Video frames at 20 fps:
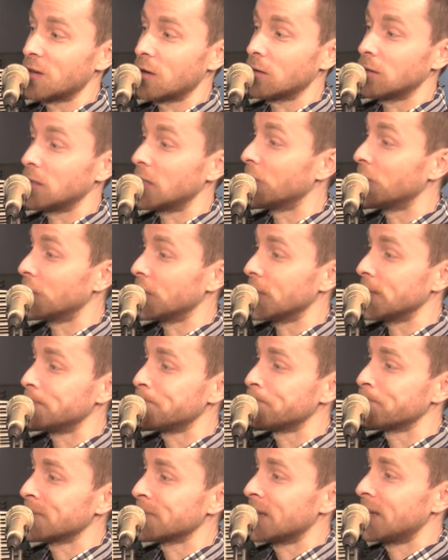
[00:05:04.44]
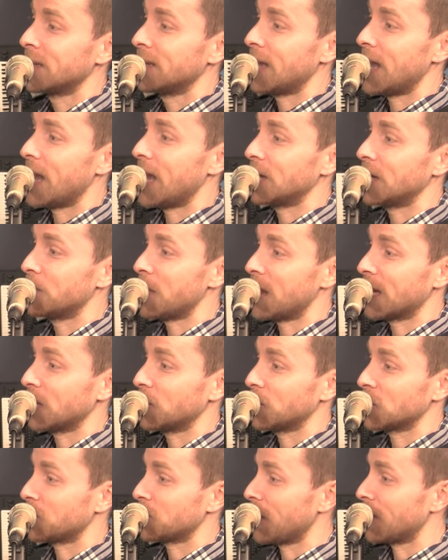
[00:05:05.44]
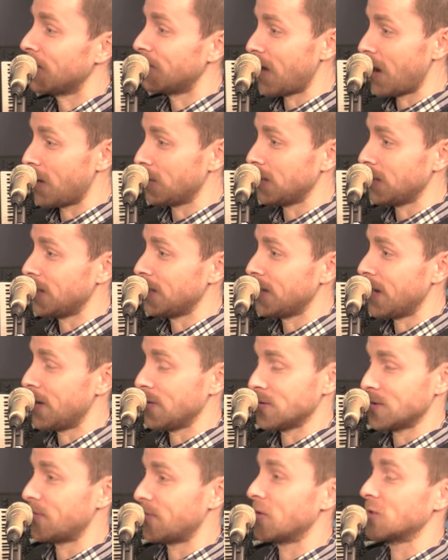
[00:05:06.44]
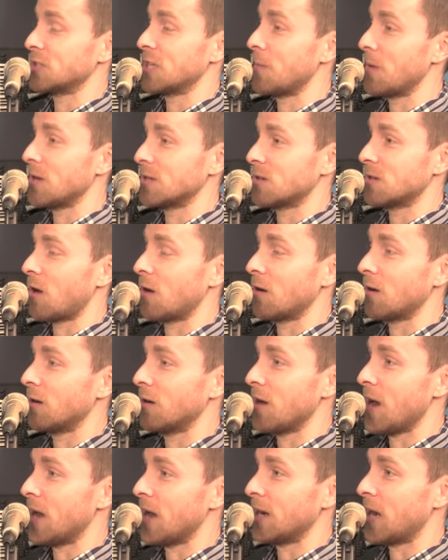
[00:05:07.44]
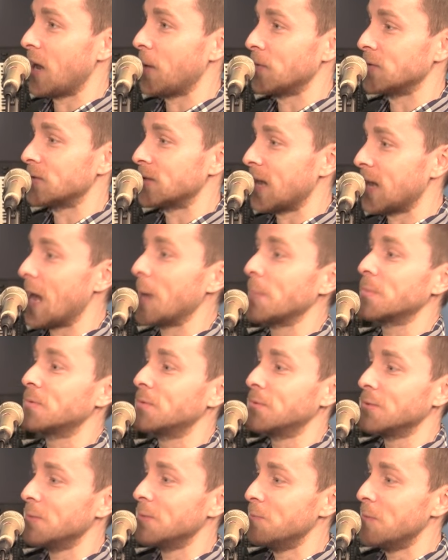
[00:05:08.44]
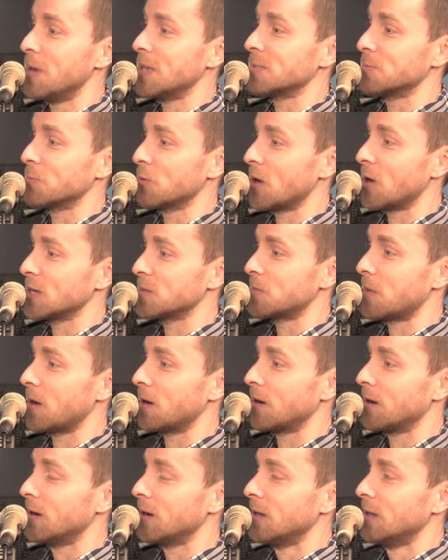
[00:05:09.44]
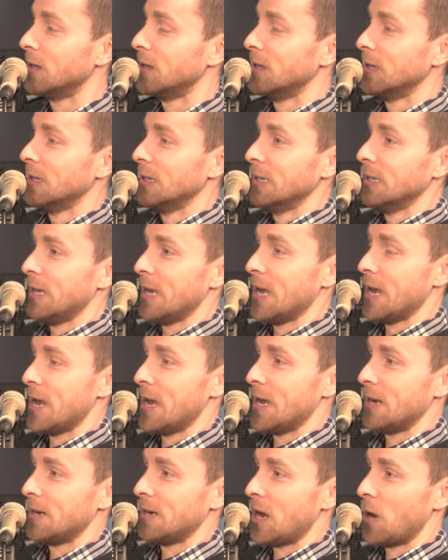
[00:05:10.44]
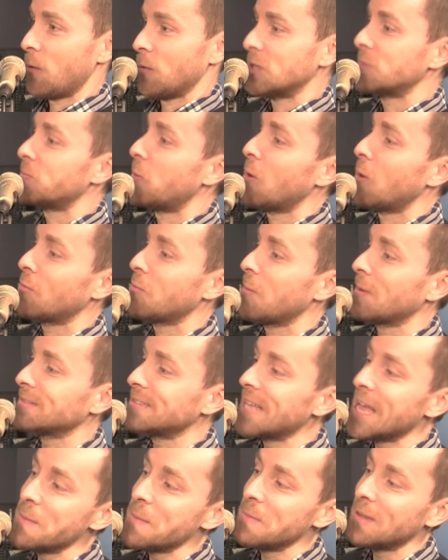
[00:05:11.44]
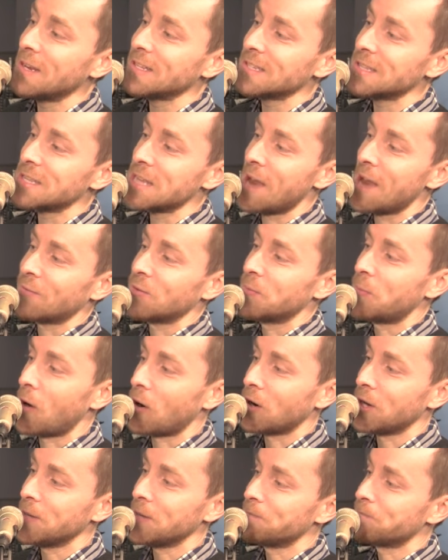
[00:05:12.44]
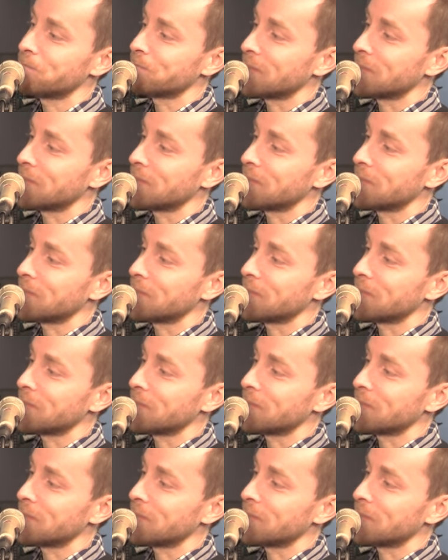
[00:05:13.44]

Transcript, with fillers: called Elyria. And Megan was playing Viola, and it was the first time I saw her, and I was absolutely mesmerized by her. And uh, we spoke for about ten minutes at the after party,